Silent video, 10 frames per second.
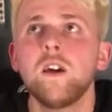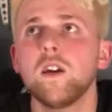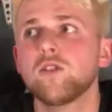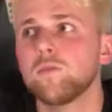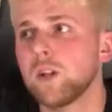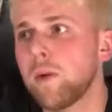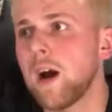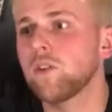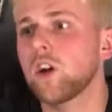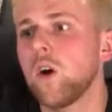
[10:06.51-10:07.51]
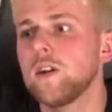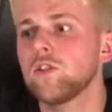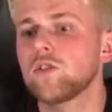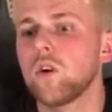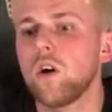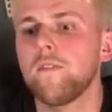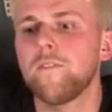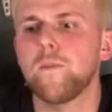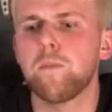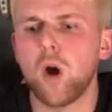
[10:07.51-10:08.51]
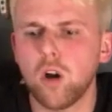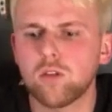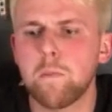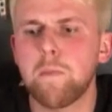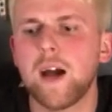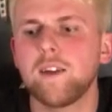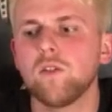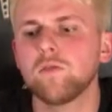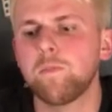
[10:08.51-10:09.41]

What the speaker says: some of the powder coating stuff, bought some panels,